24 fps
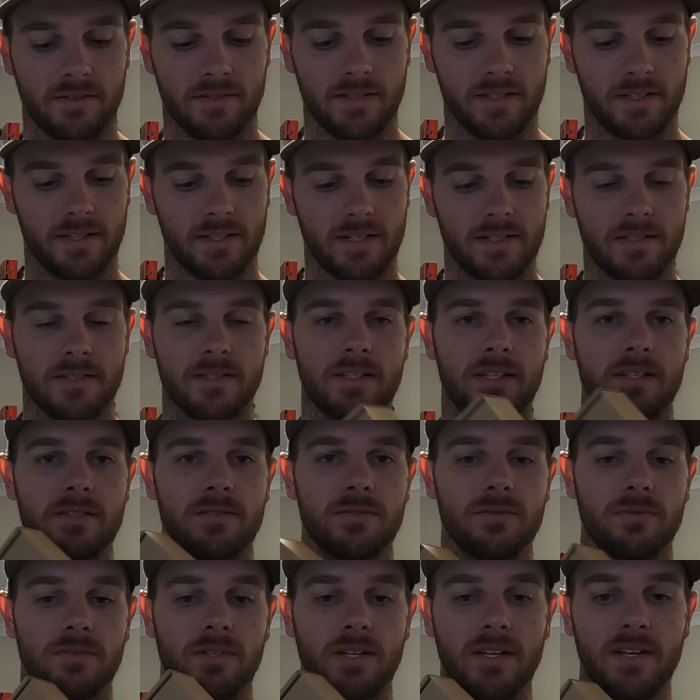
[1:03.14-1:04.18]
So I think these things
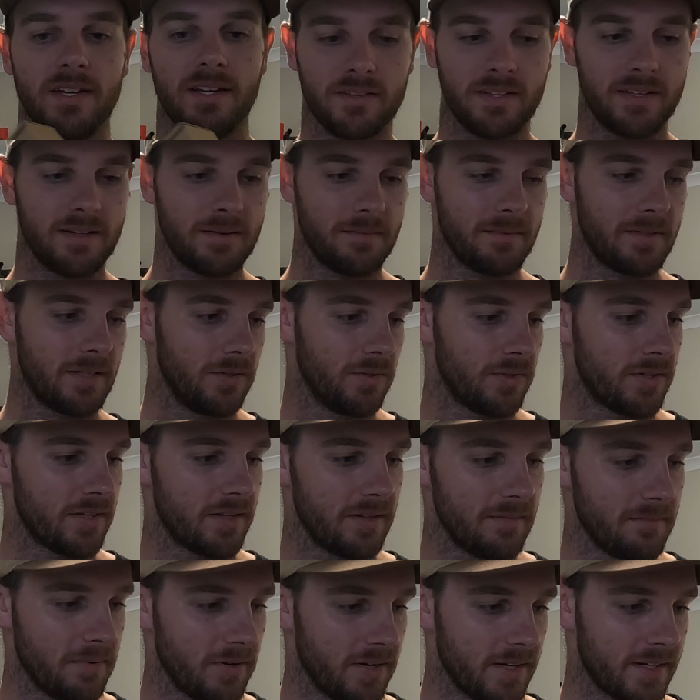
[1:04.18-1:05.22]
will clean up the look of
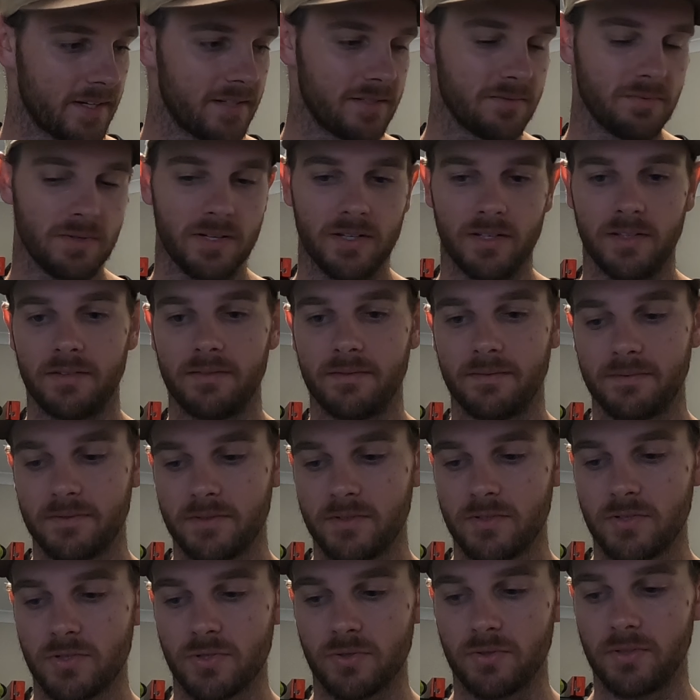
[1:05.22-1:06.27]
the bike as well
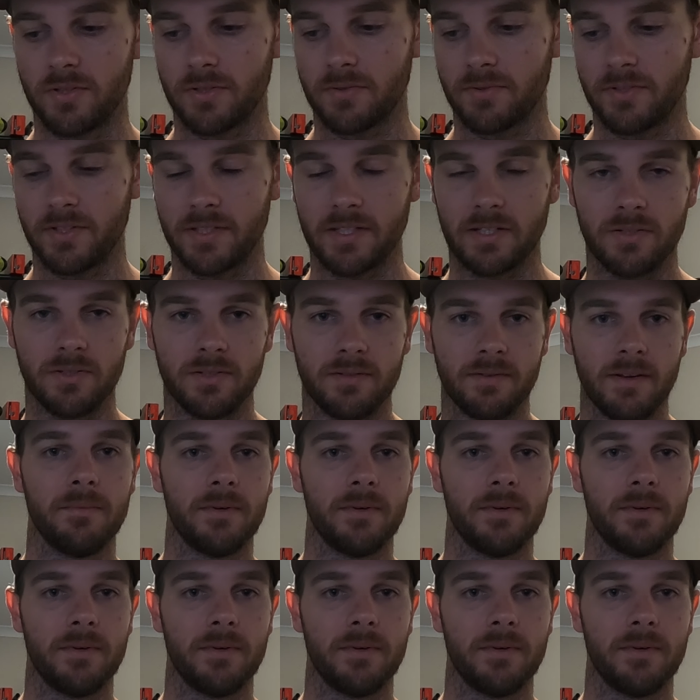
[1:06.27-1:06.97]
and should look really good.